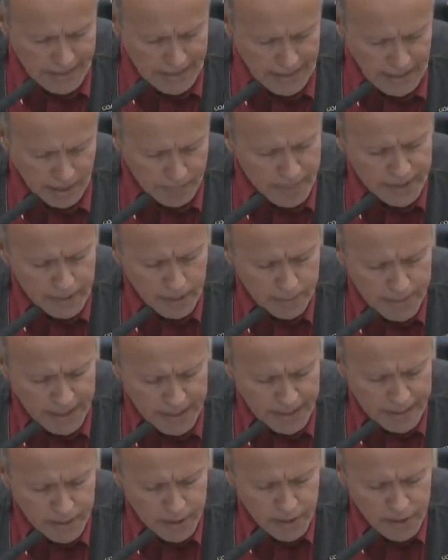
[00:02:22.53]
I meet the
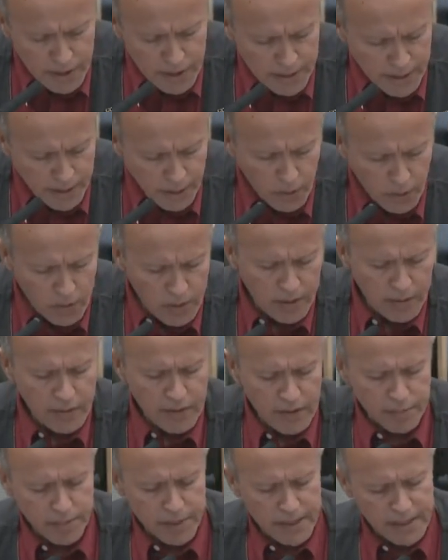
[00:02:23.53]
managers and the owners of
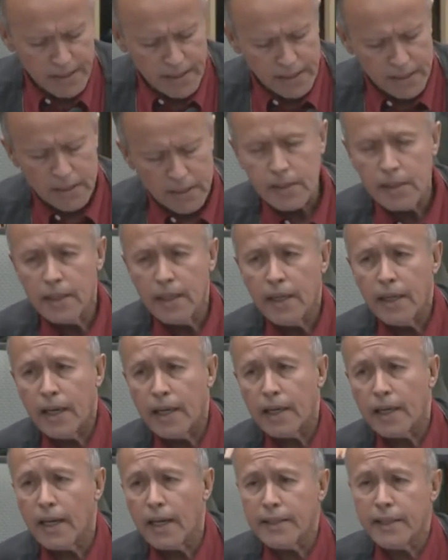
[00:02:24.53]
this business,
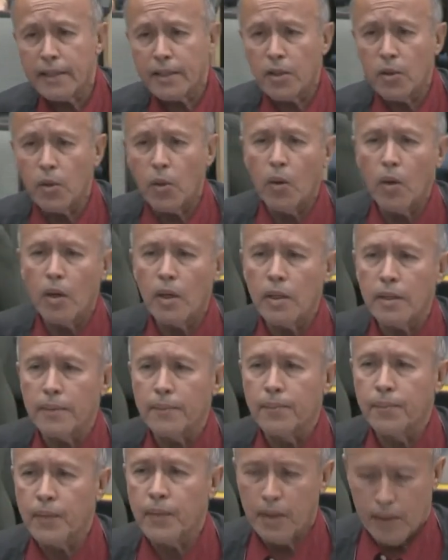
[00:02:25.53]
and I can go on,
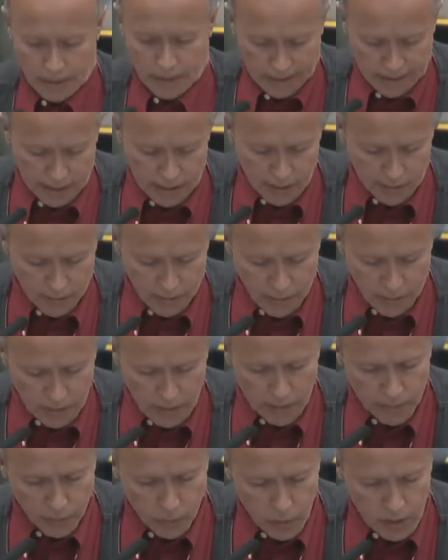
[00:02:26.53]
and it is very
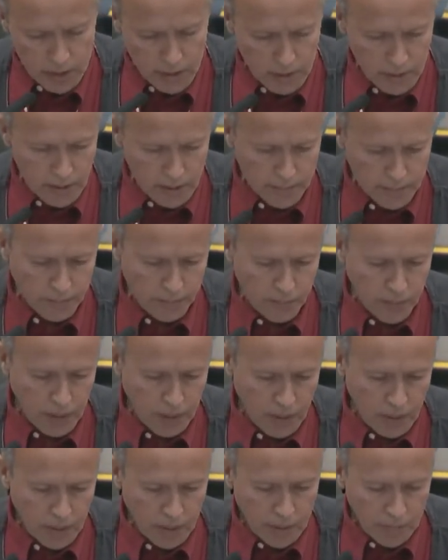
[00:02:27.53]
unfortunate.
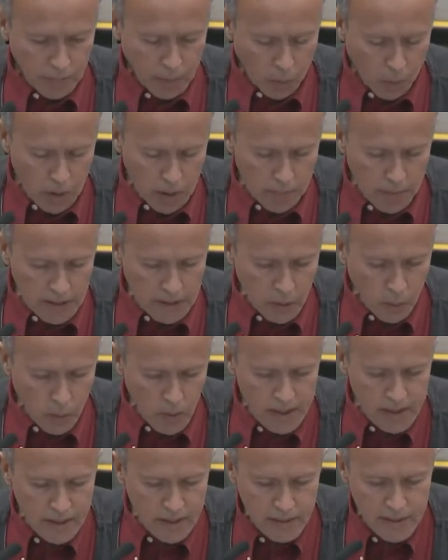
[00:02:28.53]
But what about the
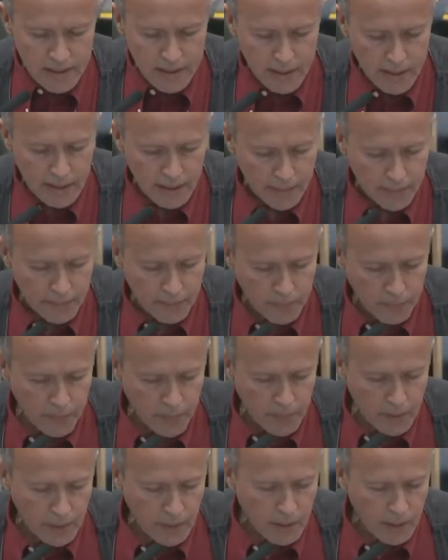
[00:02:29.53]
rest of the city?
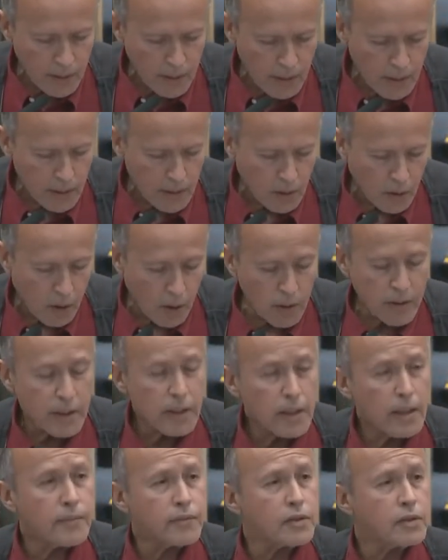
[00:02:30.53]
Car
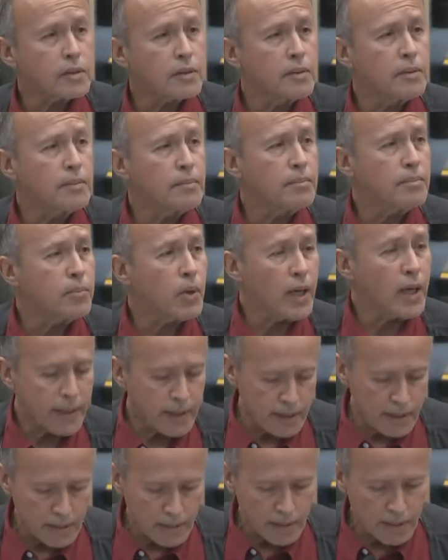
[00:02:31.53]
thefts,
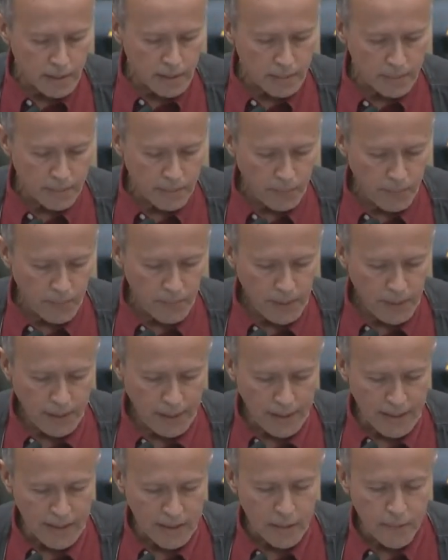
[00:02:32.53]
break-ins.
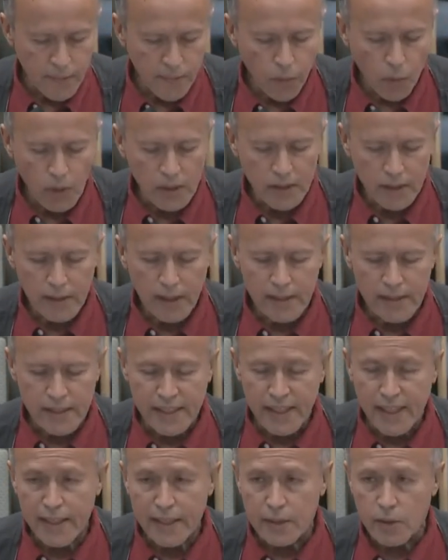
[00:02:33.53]
It is unfortunate
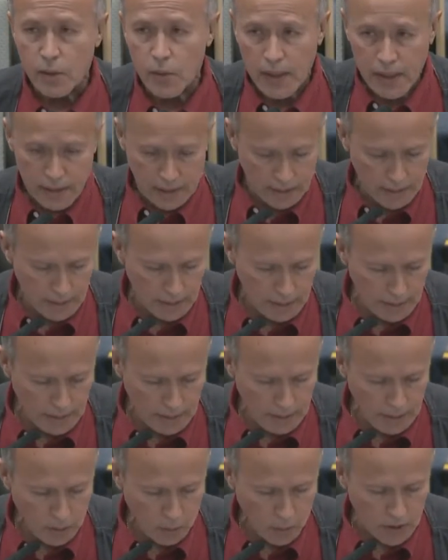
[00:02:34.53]

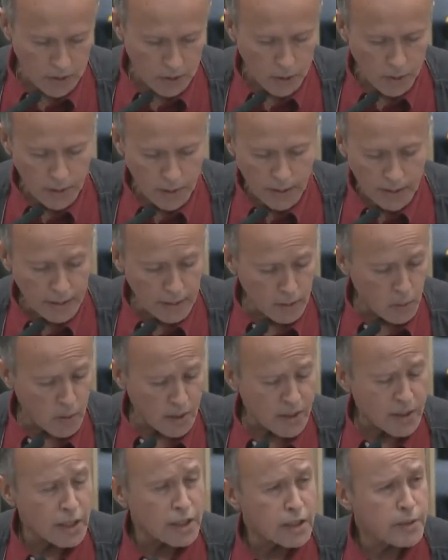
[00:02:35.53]
CD3 was turning into
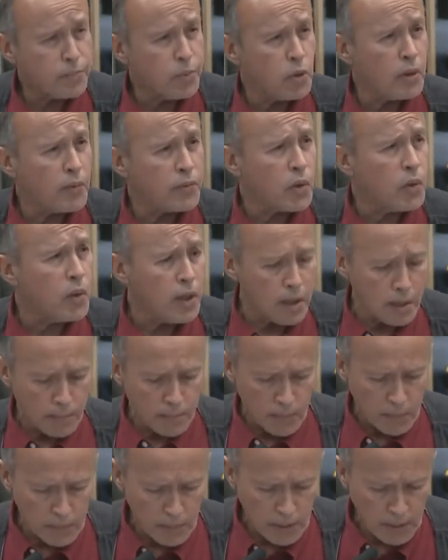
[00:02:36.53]
a cesspool of
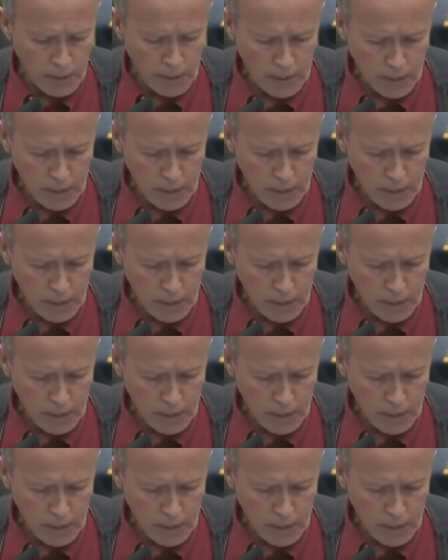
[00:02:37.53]
crime,